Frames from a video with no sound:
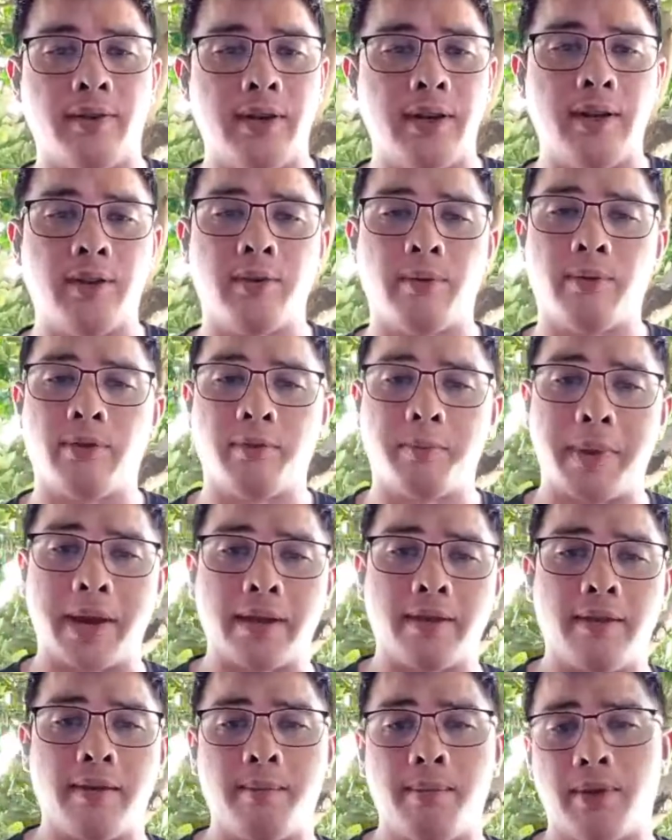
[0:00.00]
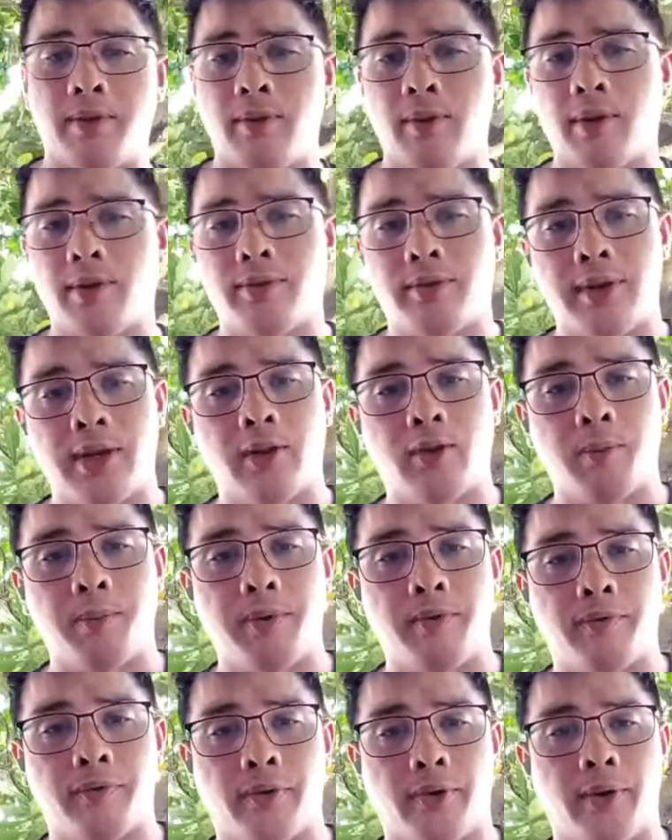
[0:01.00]
So you need to respect them, but you also need to
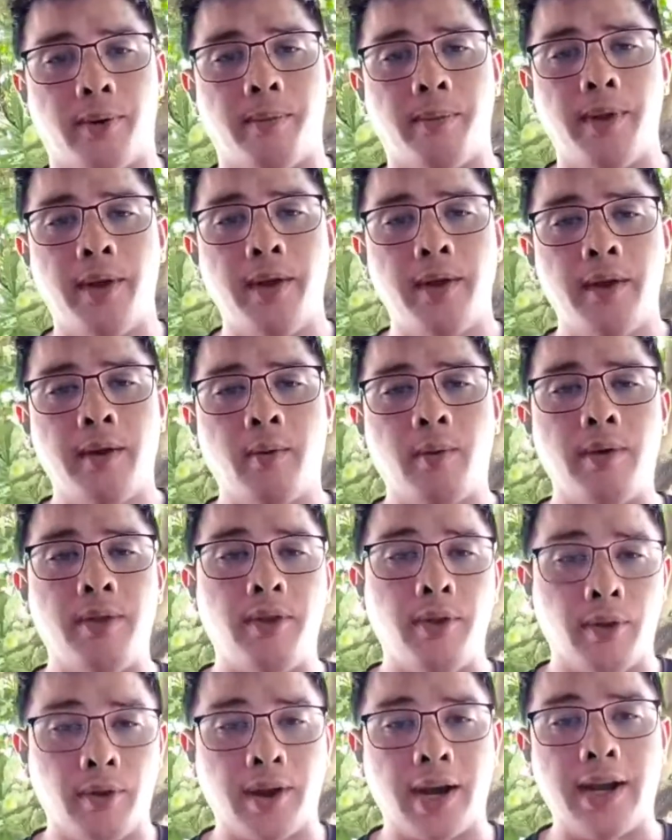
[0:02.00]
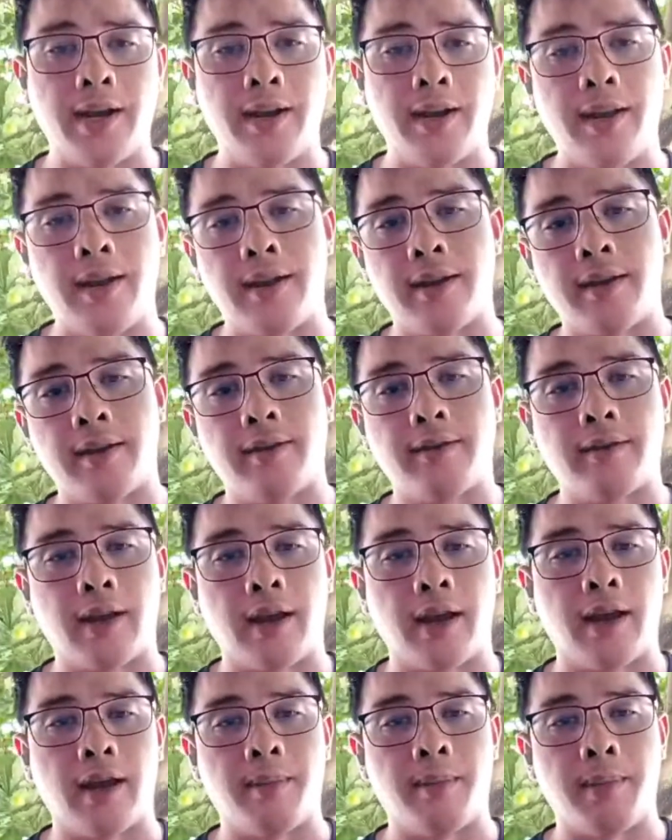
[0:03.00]
be firm with your ideas,
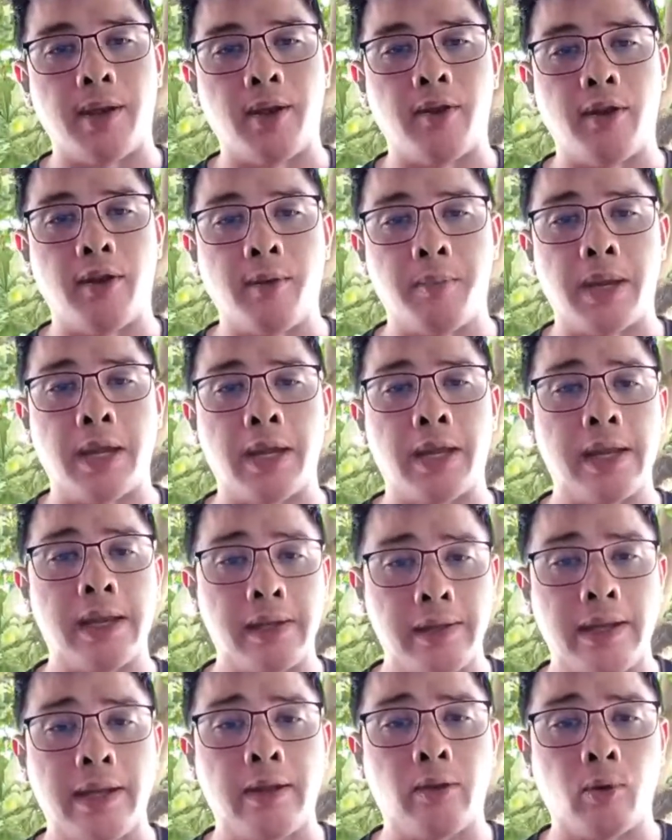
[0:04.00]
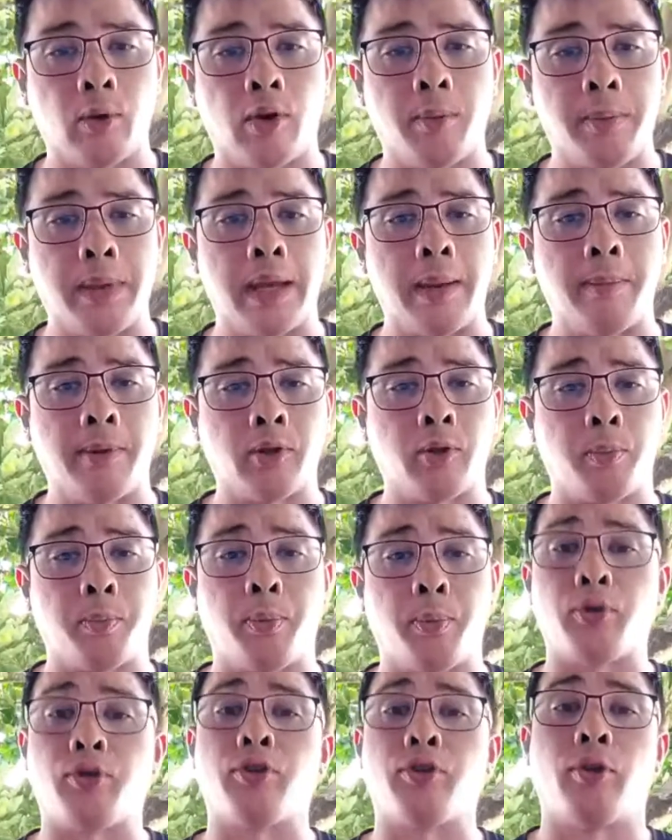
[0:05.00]
and you need to all be able to
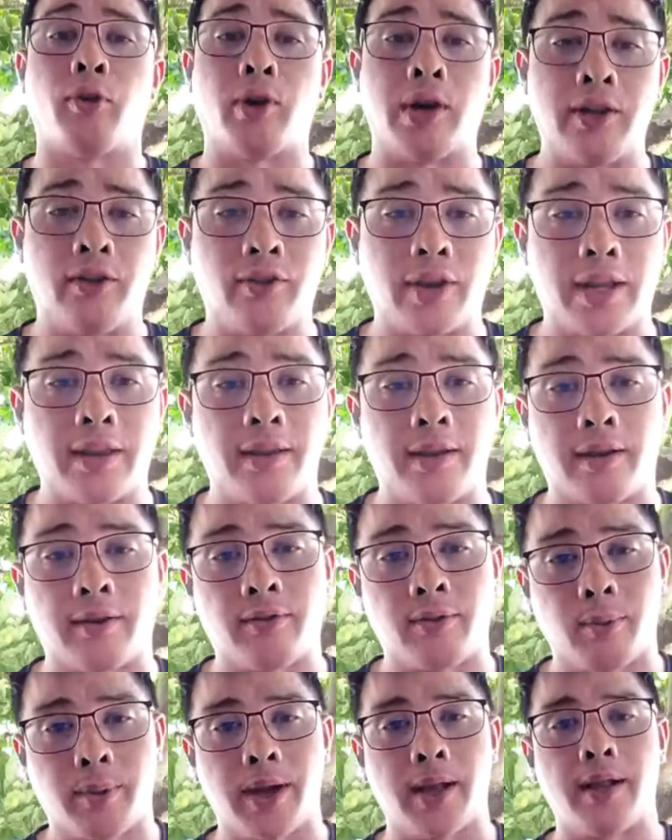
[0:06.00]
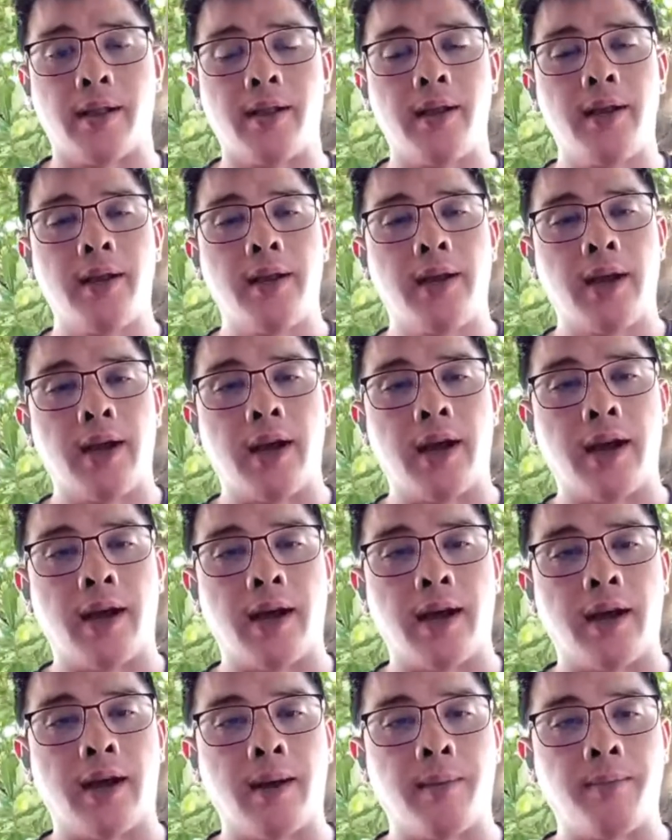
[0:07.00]
push your agenda as well.
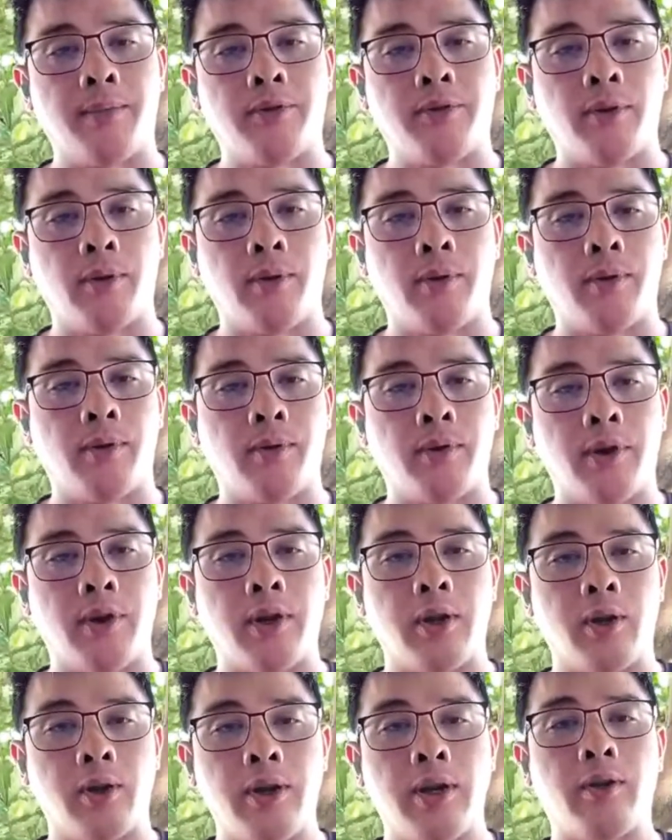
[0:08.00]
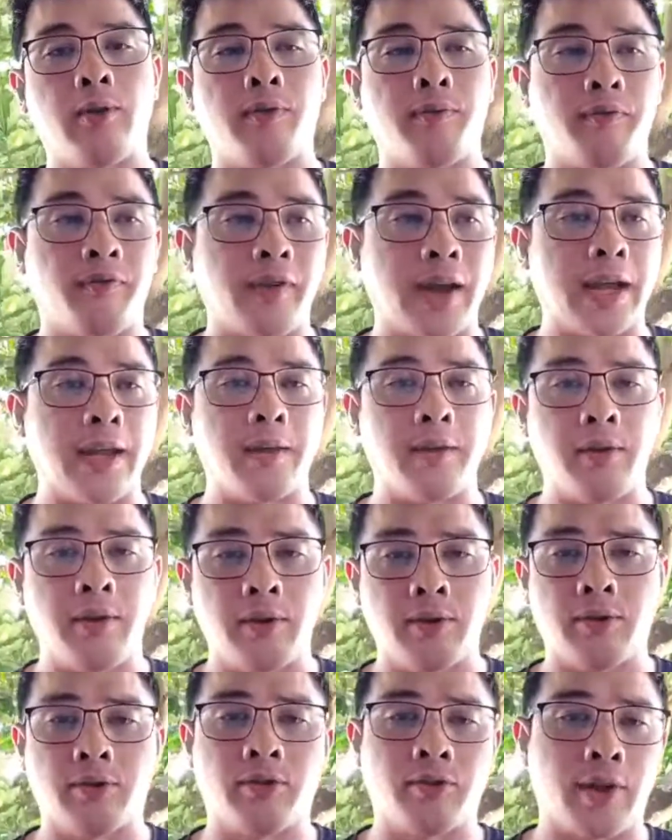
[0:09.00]
So you need to
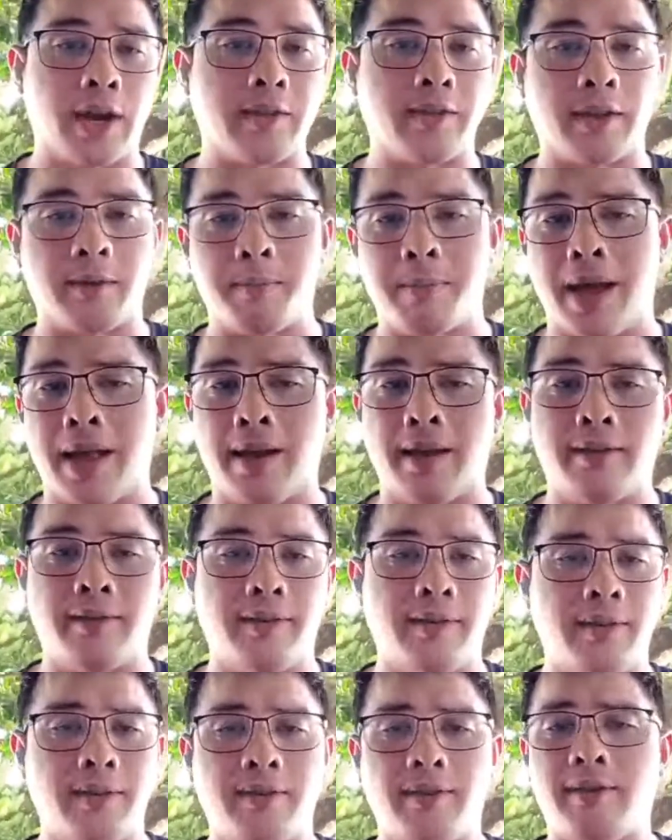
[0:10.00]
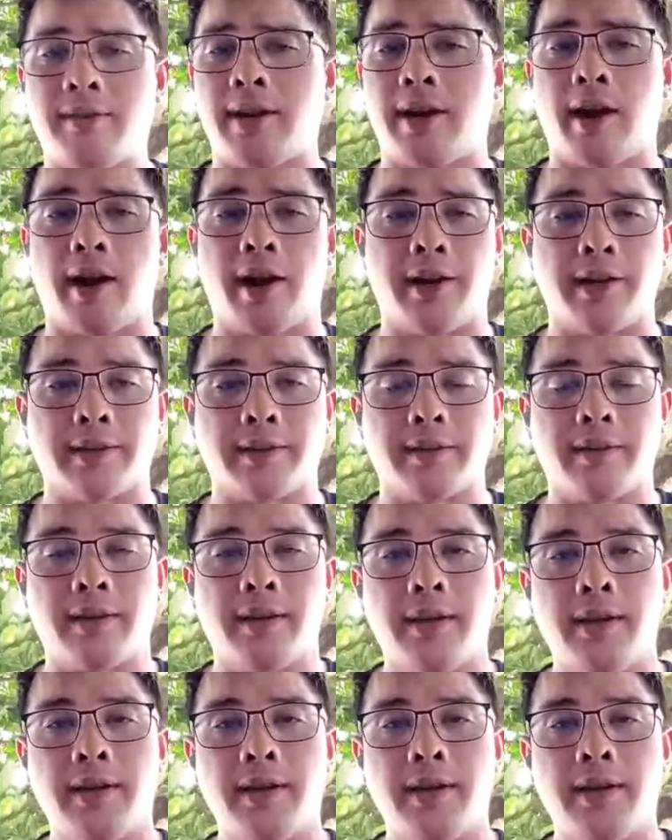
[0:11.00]
strike that balance, and this is an art.